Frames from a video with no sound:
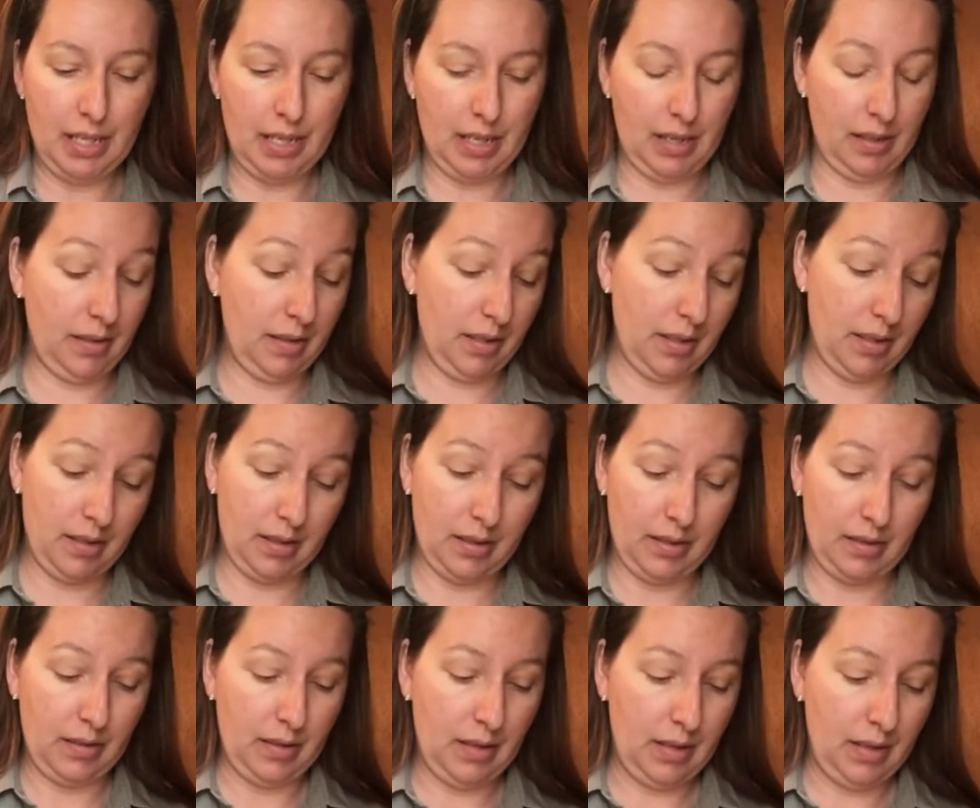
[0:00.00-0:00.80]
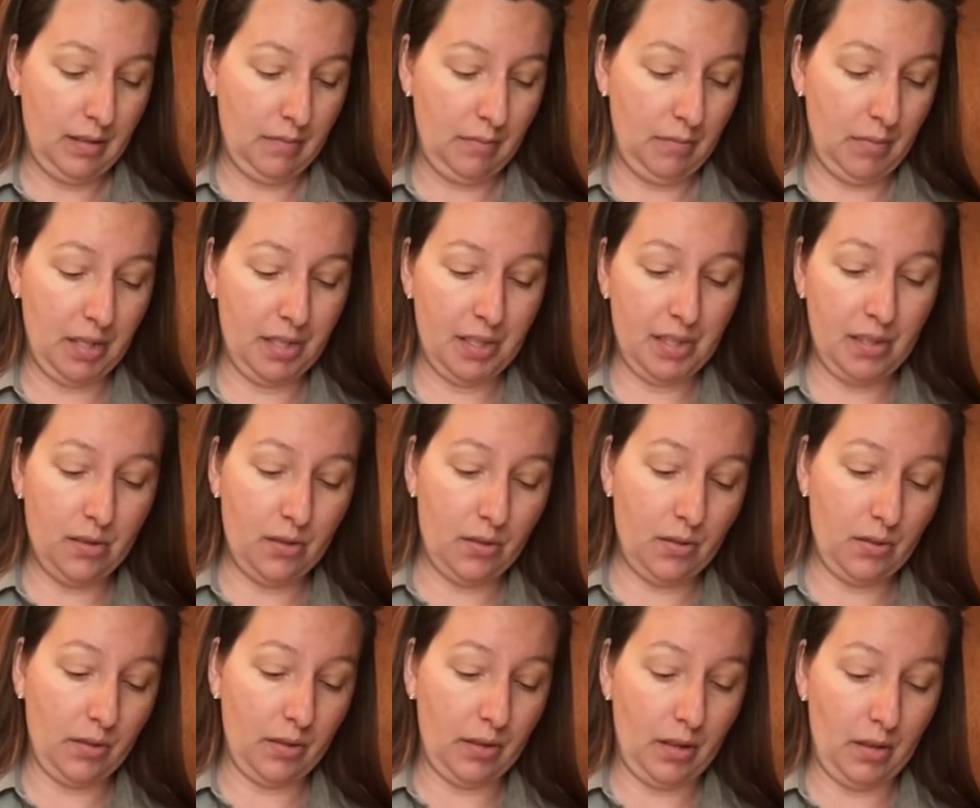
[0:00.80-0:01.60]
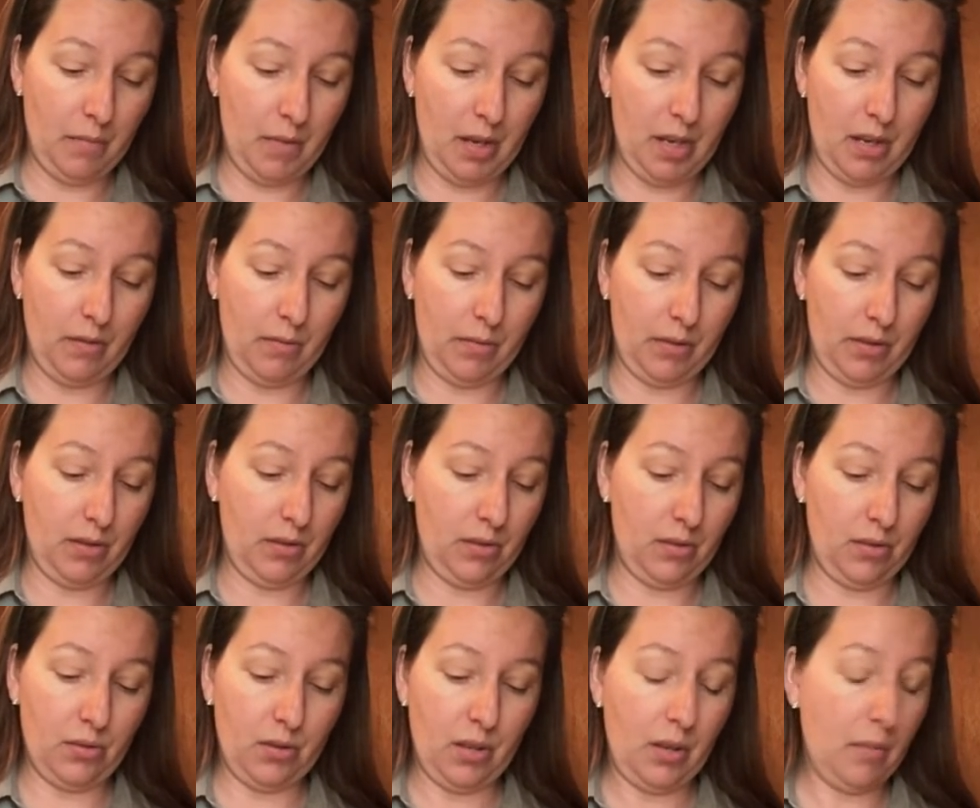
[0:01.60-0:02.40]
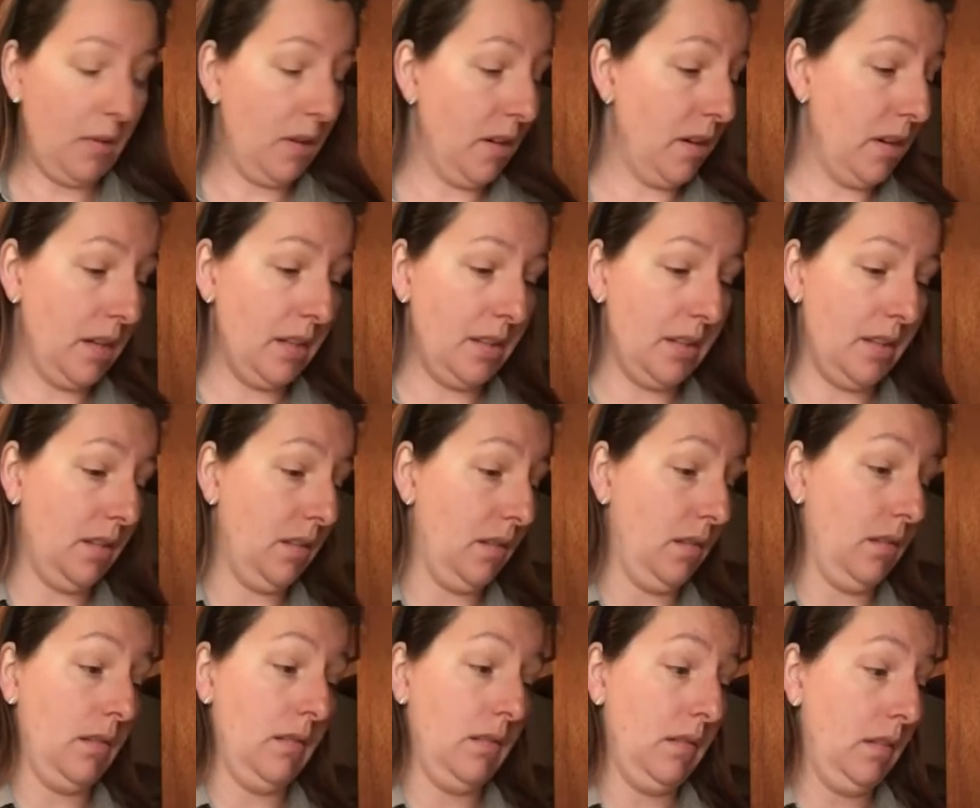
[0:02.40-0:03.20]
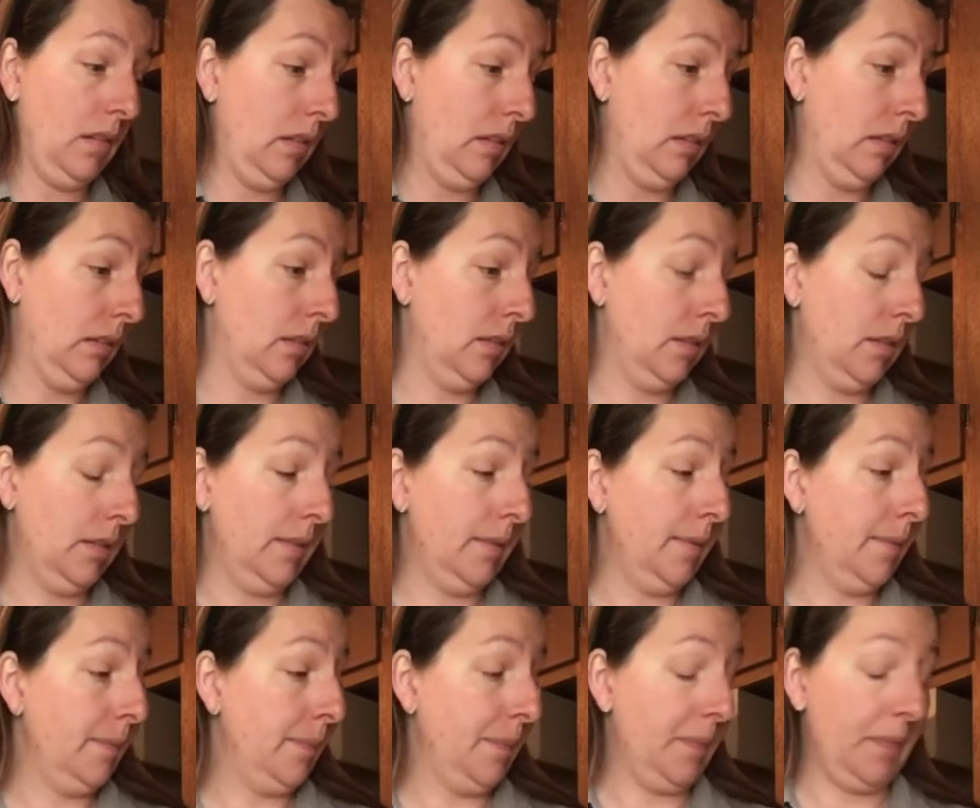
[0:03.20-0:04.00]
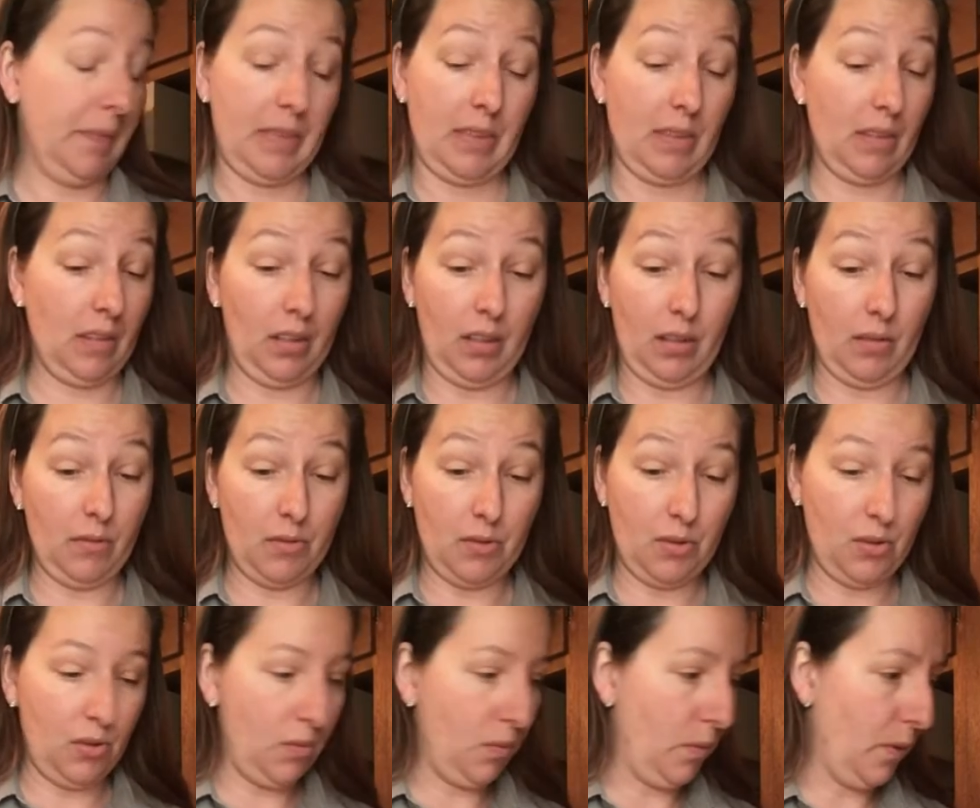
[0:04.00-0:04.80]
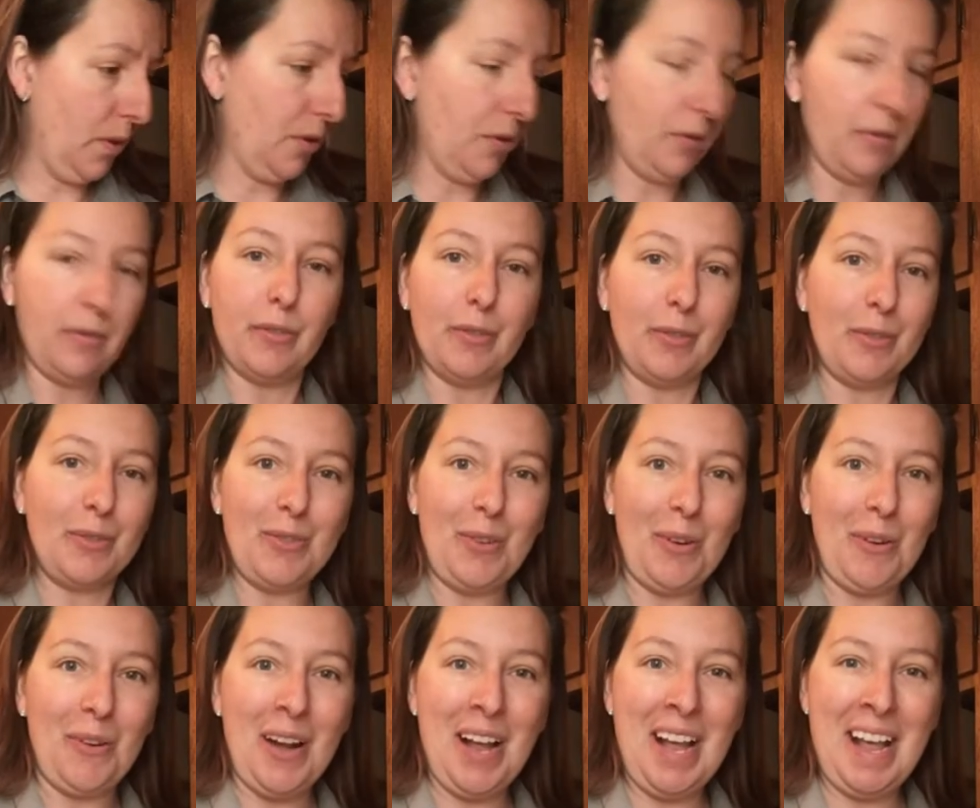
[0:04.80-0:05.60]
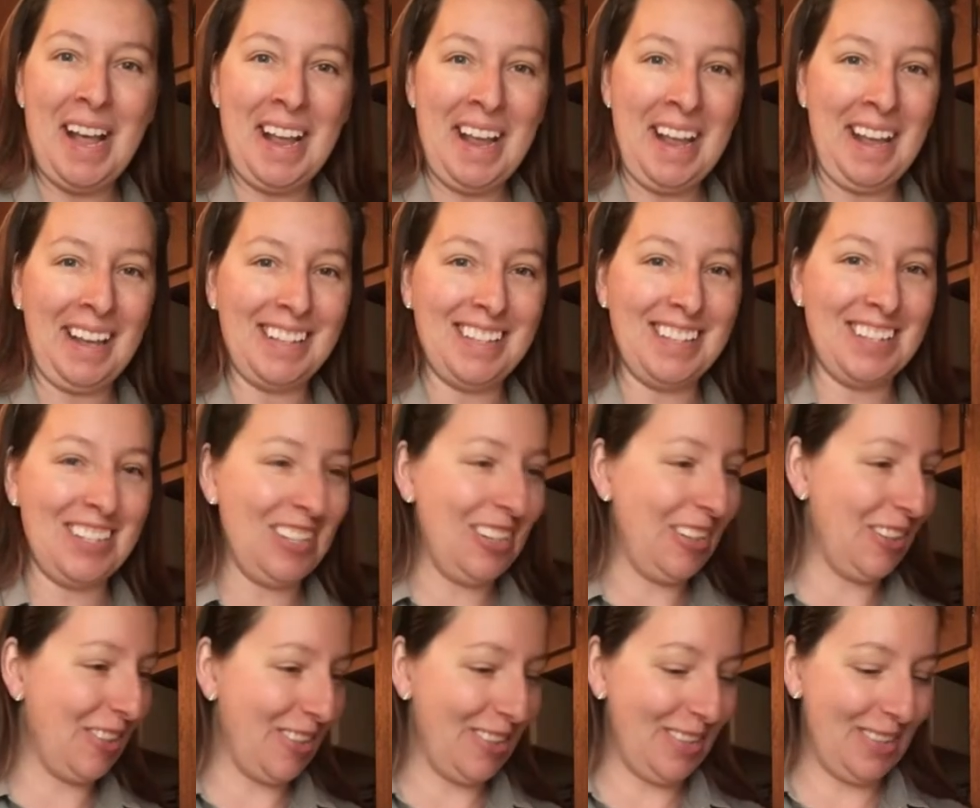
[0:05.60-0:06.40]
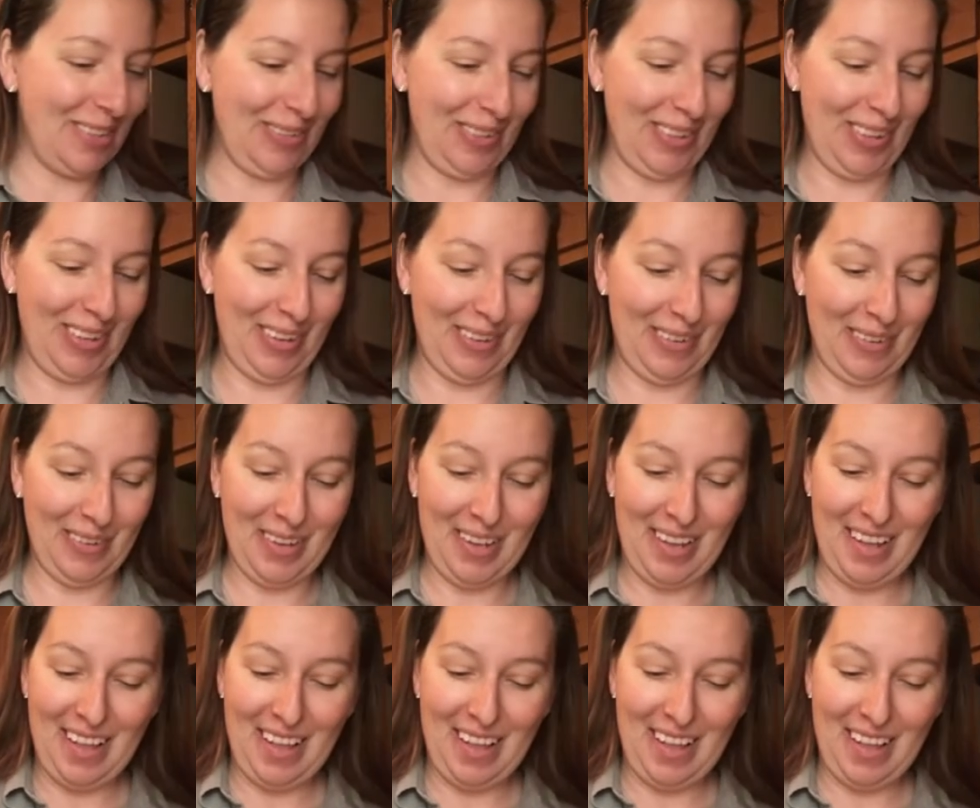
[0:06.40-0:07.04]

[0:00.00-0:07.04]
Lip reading: And then my sister-in-law made it with the strawberries, and it was just wonderful. So I had to share this with you.